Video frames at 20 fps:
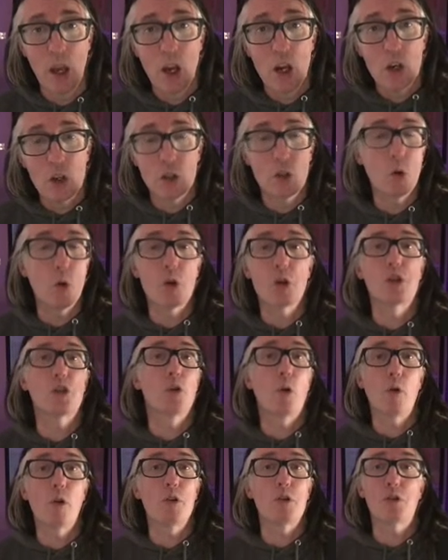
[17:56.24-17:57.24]
George
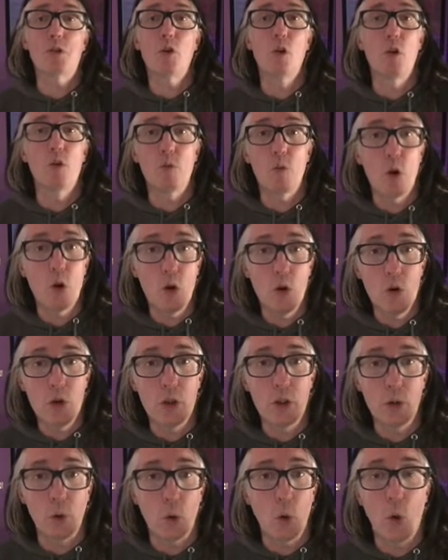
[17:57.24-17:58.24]
Soros gone
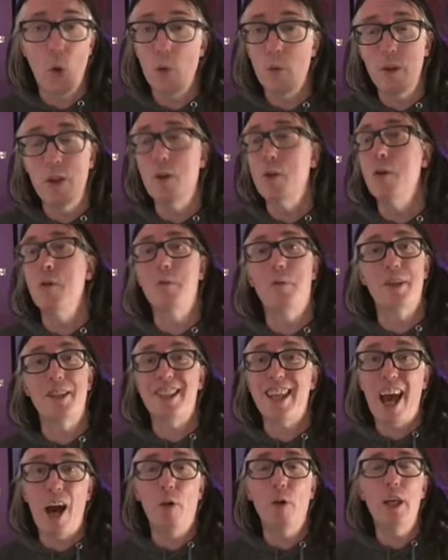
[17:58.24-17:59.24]
rogue, or, the
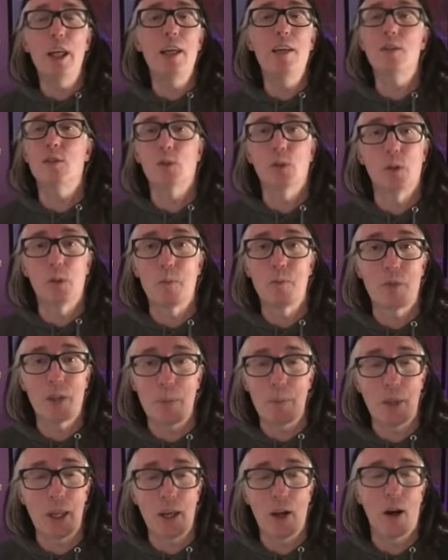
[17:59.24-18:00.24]
Saudis or
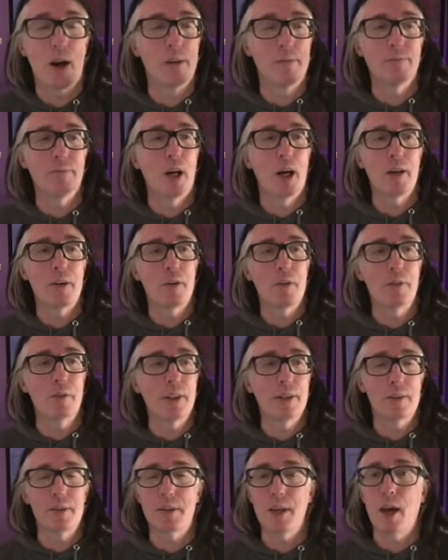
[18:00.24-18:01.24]
something. I don't
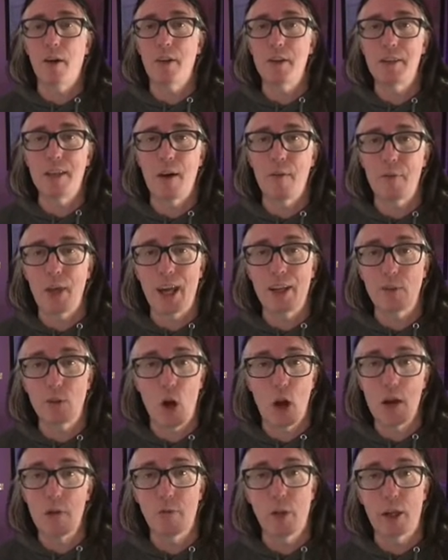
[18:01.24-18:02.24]
think the Saudis have that
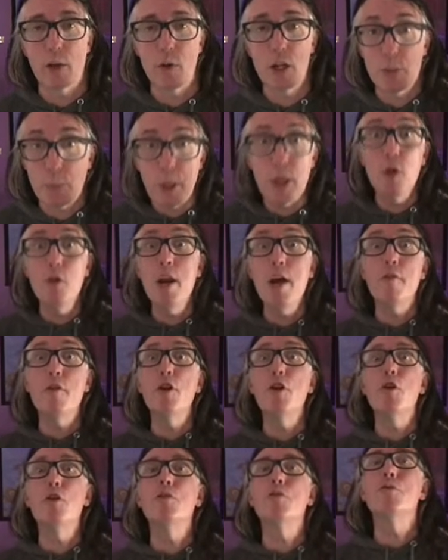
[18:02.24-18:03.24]
kind of like reach, but you never
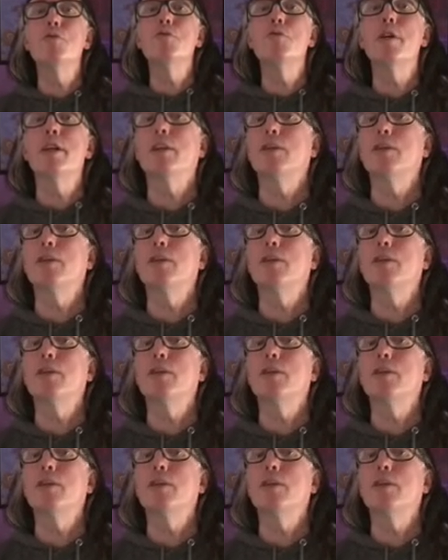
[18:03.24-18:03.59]
know. It